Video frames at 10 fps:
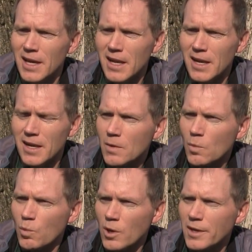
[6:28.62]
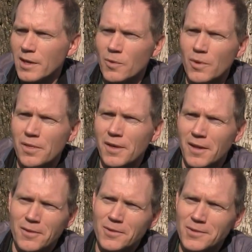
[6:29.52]
And working with
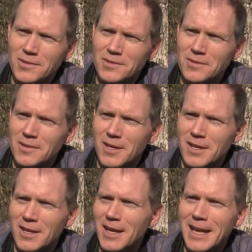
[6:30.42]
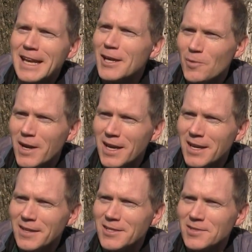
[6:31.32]
others in any
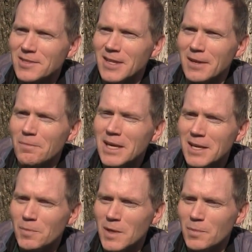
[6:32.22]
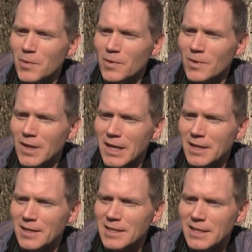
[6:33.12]
way, just like meeting people
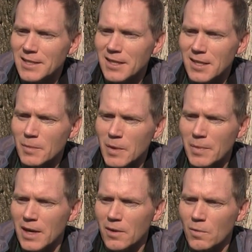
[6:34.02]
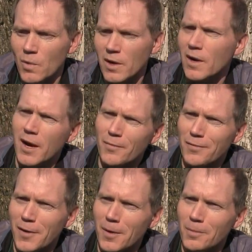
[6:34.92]
and teaching them about where I'm
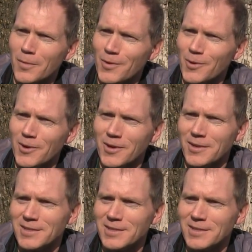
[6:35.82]
from, or